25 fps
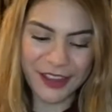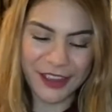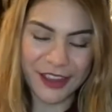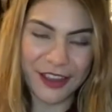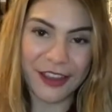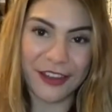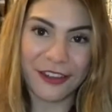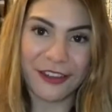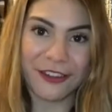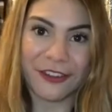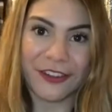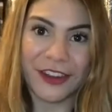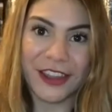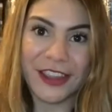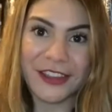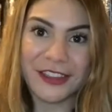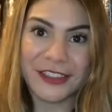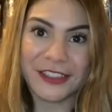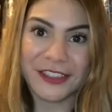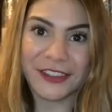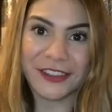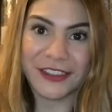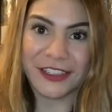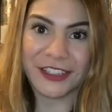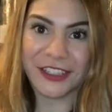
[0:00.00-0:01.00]
Alright,
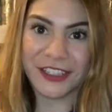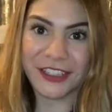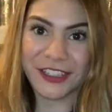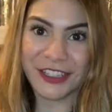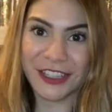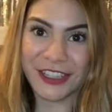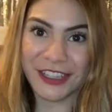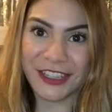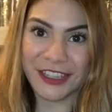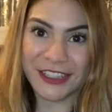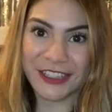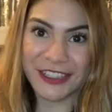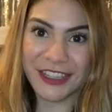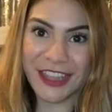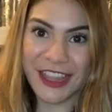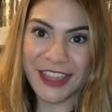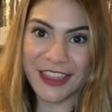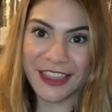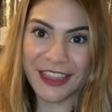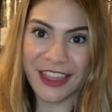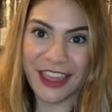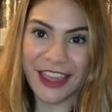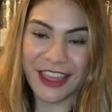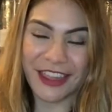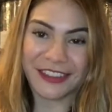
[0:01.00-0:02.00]
so it just looks
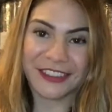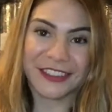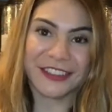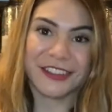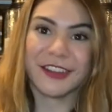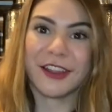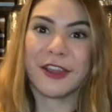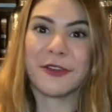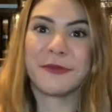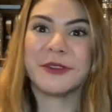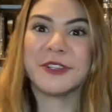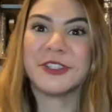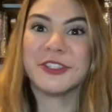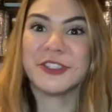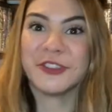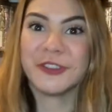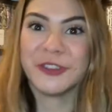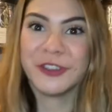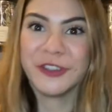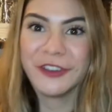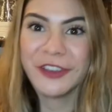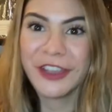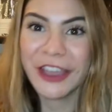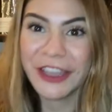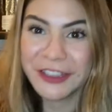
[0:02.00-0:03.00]
like that. I'm going to show
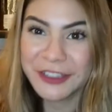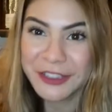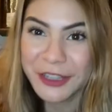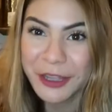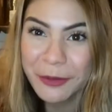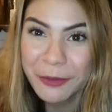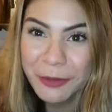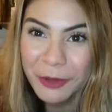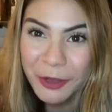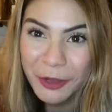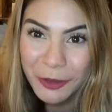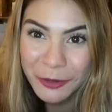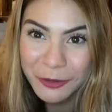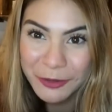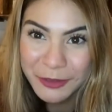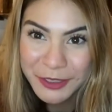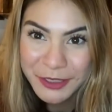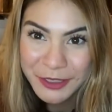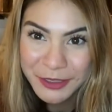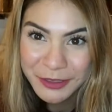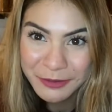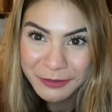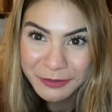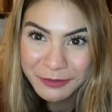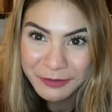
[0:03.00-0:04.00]
you guys up
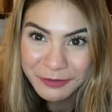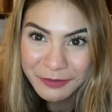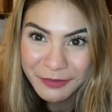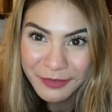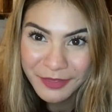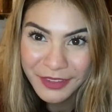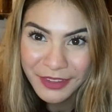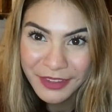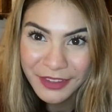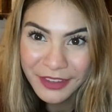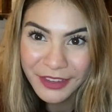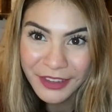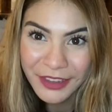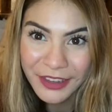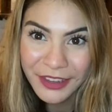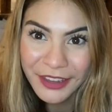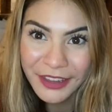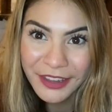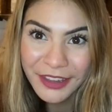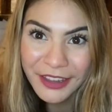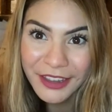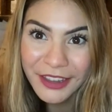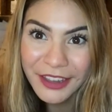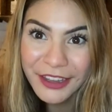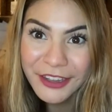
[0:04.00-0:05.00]
close.
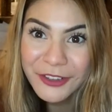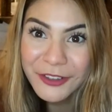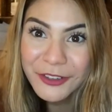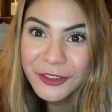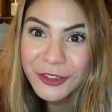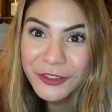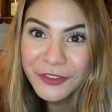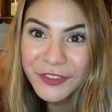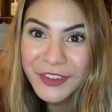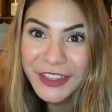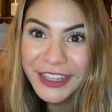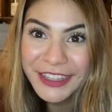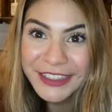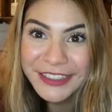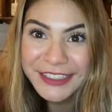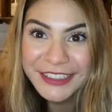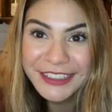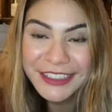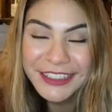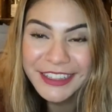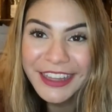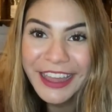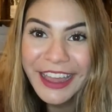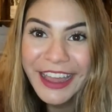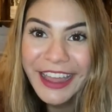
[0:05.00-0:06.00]
Don't know if you can
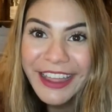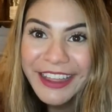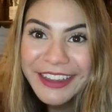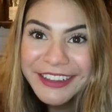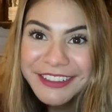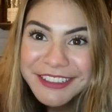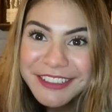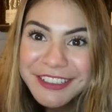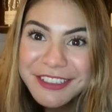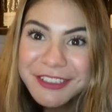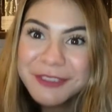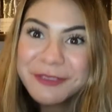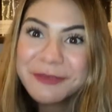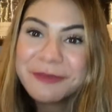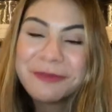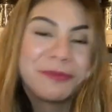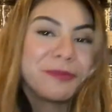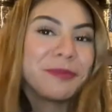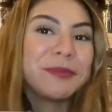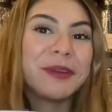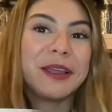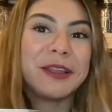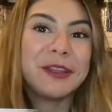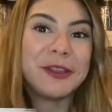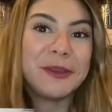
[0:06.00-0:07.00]
see that.
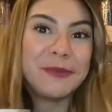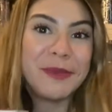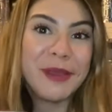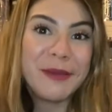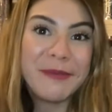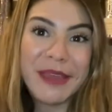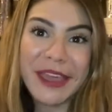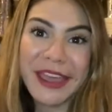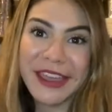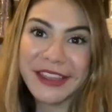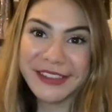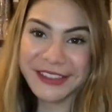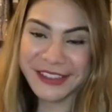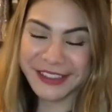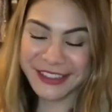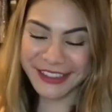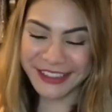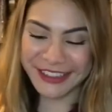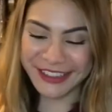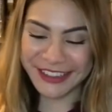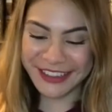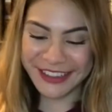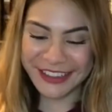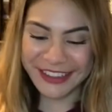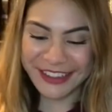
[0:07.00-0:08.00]
I did my
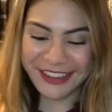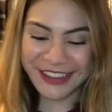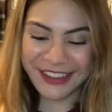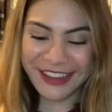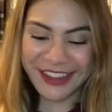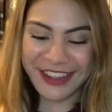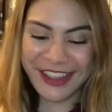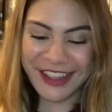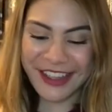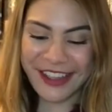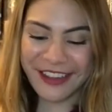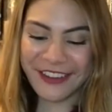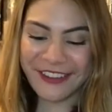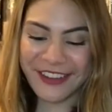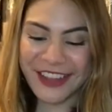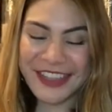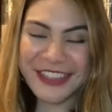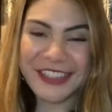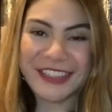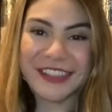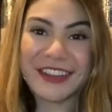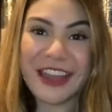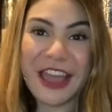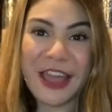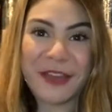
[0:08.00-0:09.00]
best. Alright,
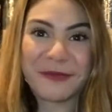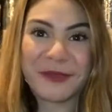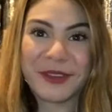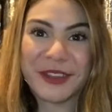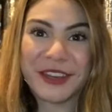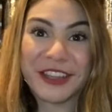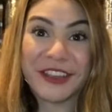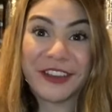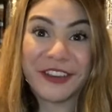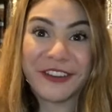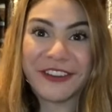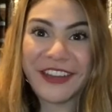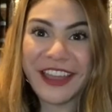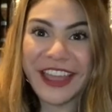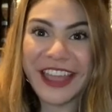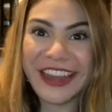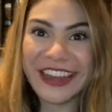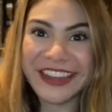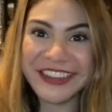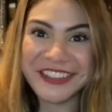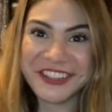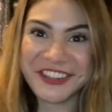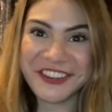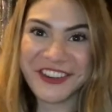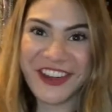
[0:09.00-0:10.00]
so now I'm going to go ahead
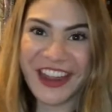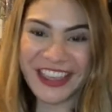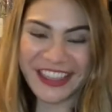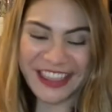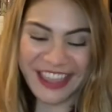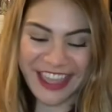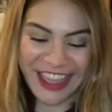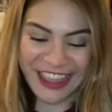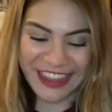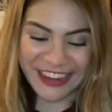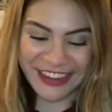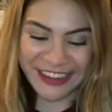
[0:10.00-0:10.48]
and try that.